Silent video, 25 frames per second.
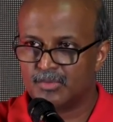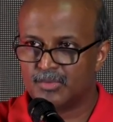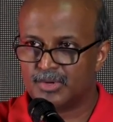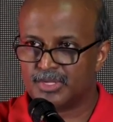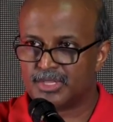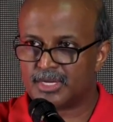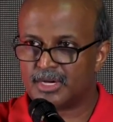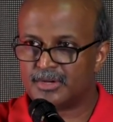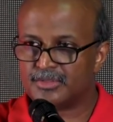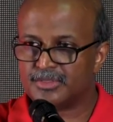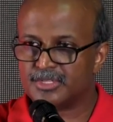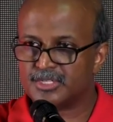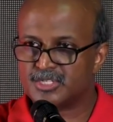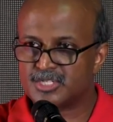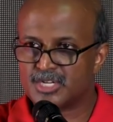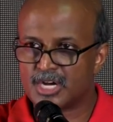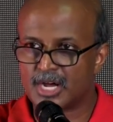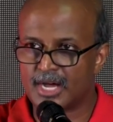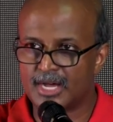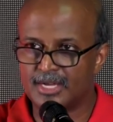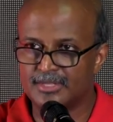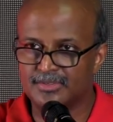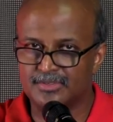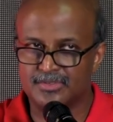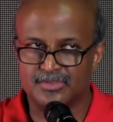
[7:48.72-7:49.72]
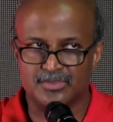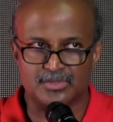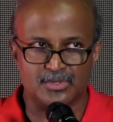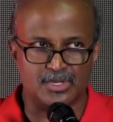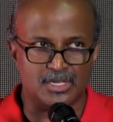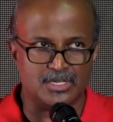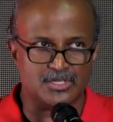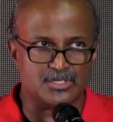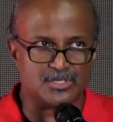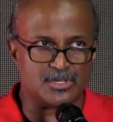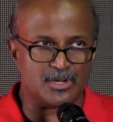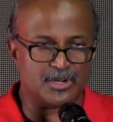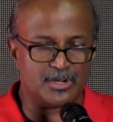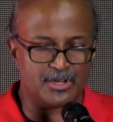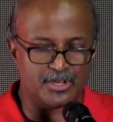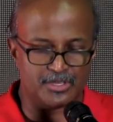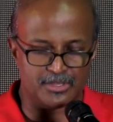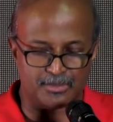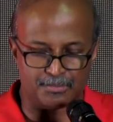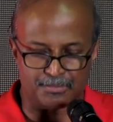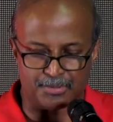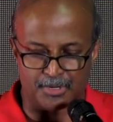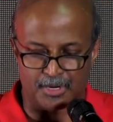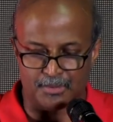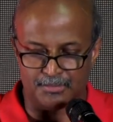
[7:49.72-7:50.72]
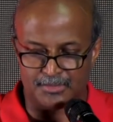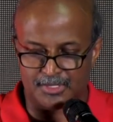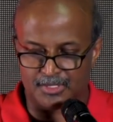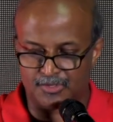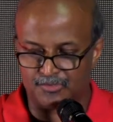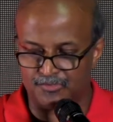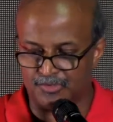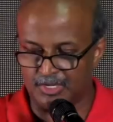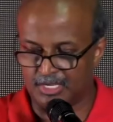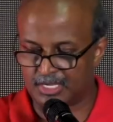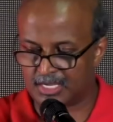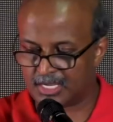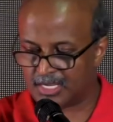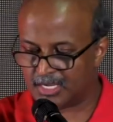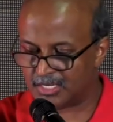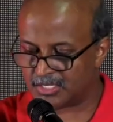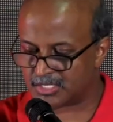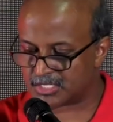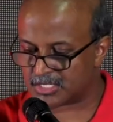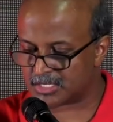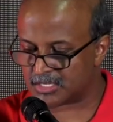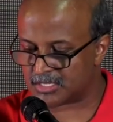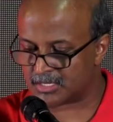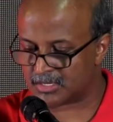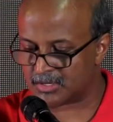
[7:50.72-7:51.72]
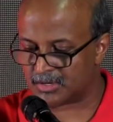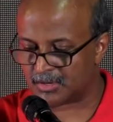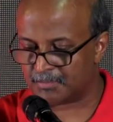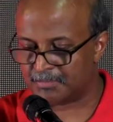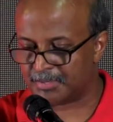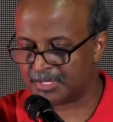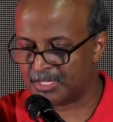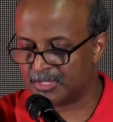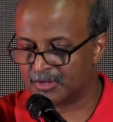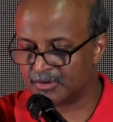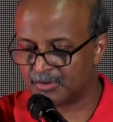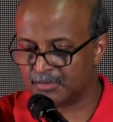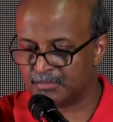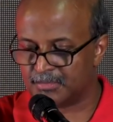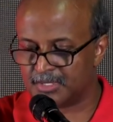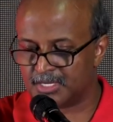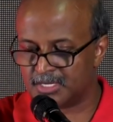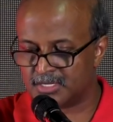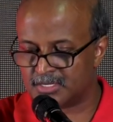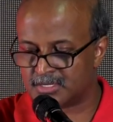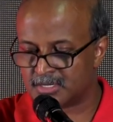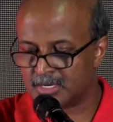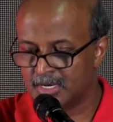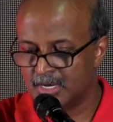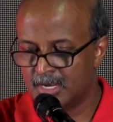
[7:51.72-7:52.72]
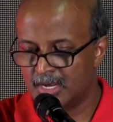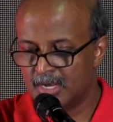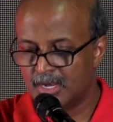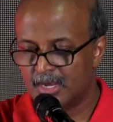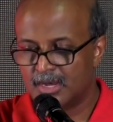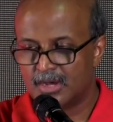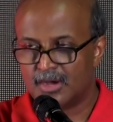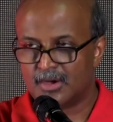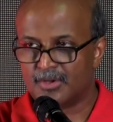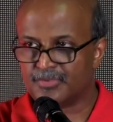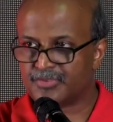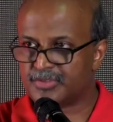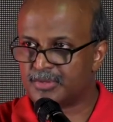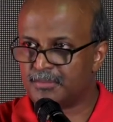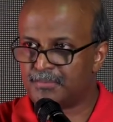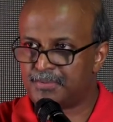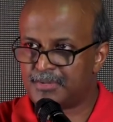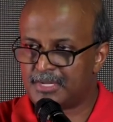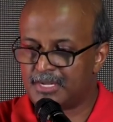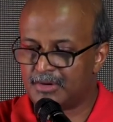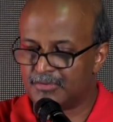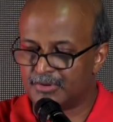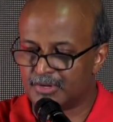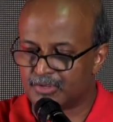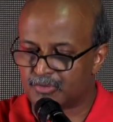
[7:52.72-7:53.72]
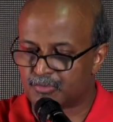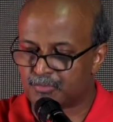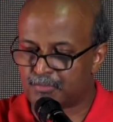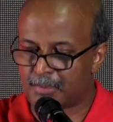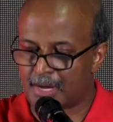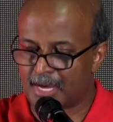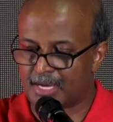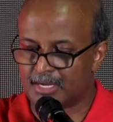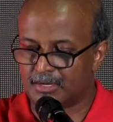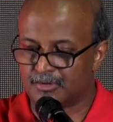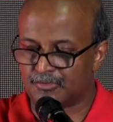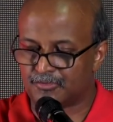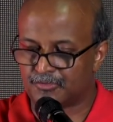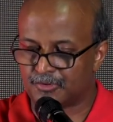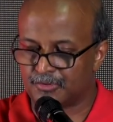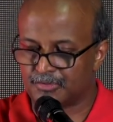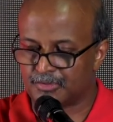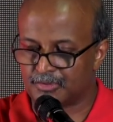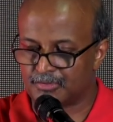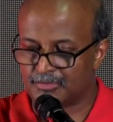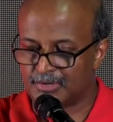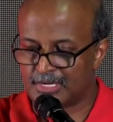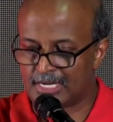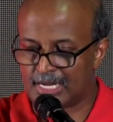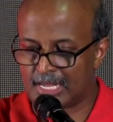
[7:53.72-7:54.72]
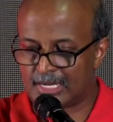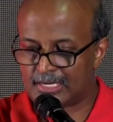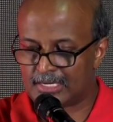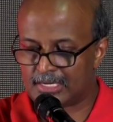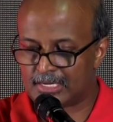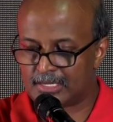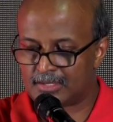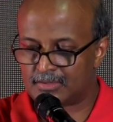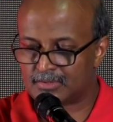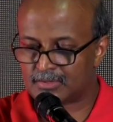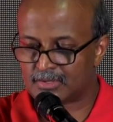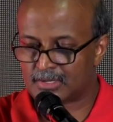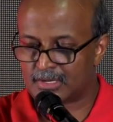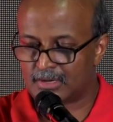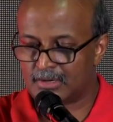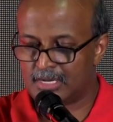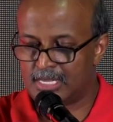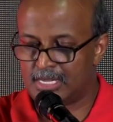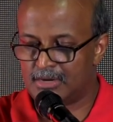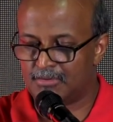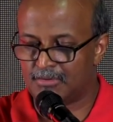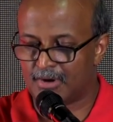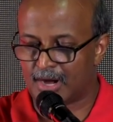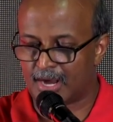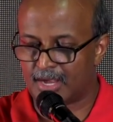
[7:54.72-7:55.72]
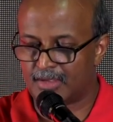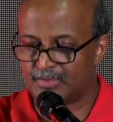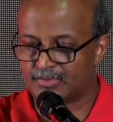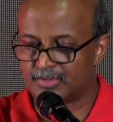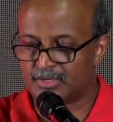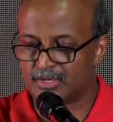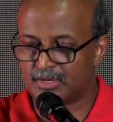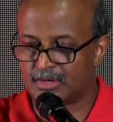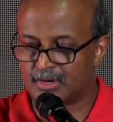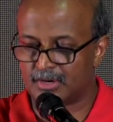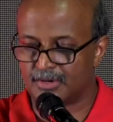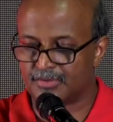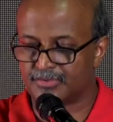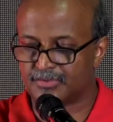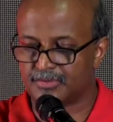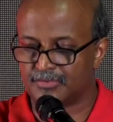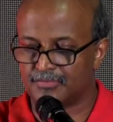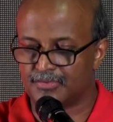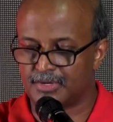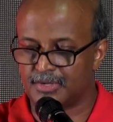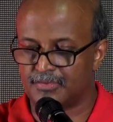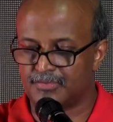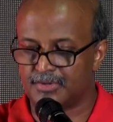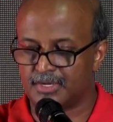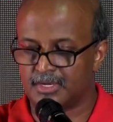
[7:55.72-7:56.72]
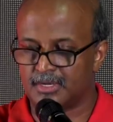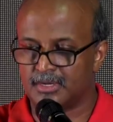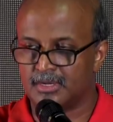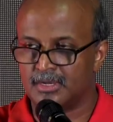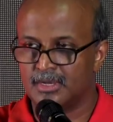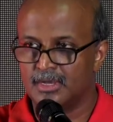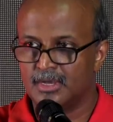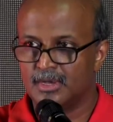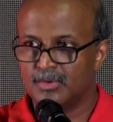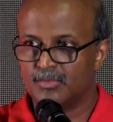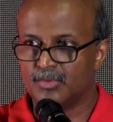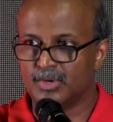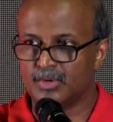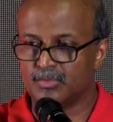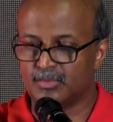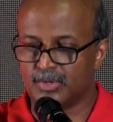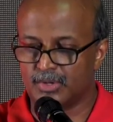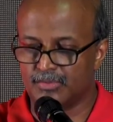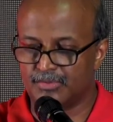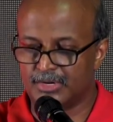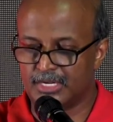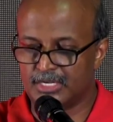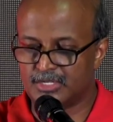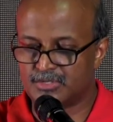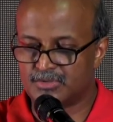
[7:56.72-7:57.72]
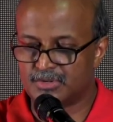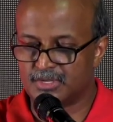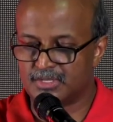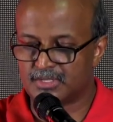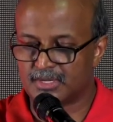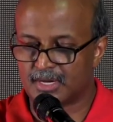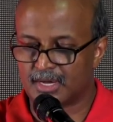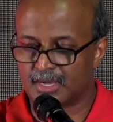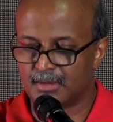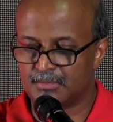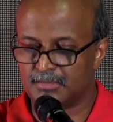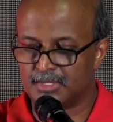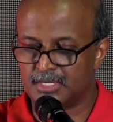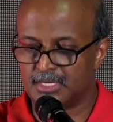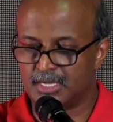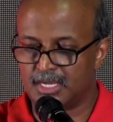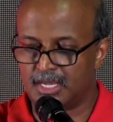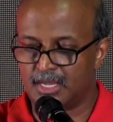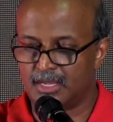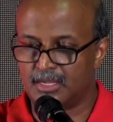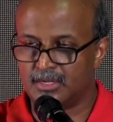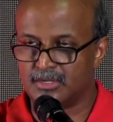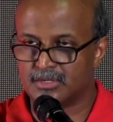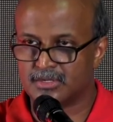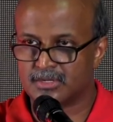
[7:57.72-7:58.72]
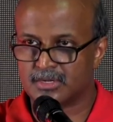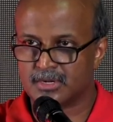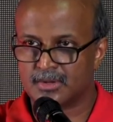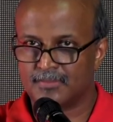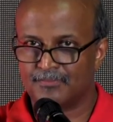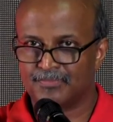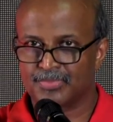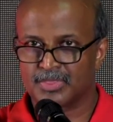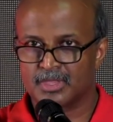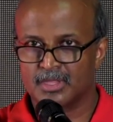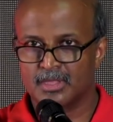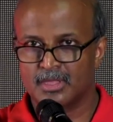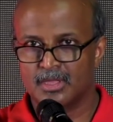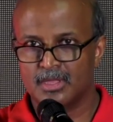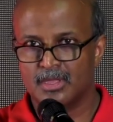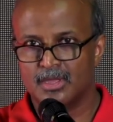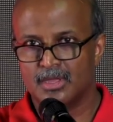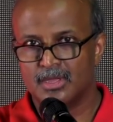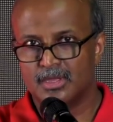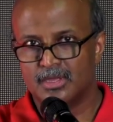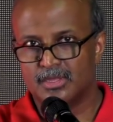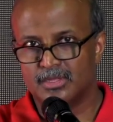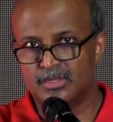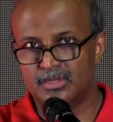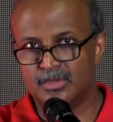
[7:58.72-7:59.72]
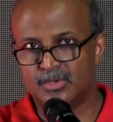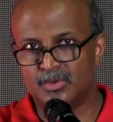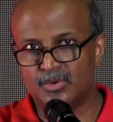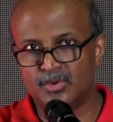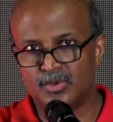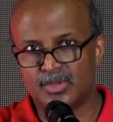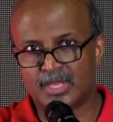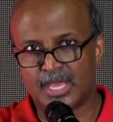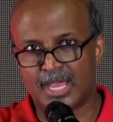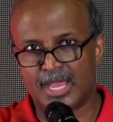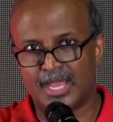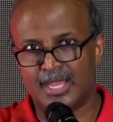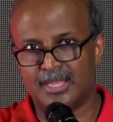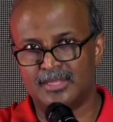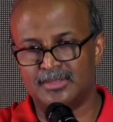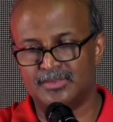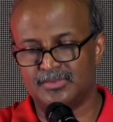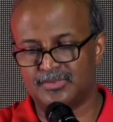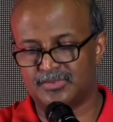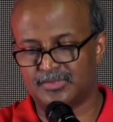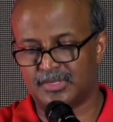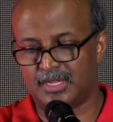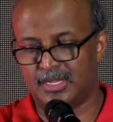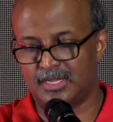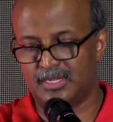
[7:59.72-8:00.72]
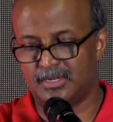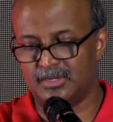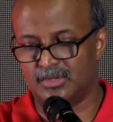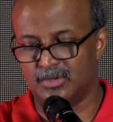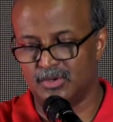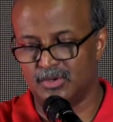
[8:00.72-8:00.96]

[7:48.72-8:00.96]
without the chance to enjoy the promised vacation or pilgrimage or simply respite from the relentlessly rising cost of living when we reach retirement age. You can say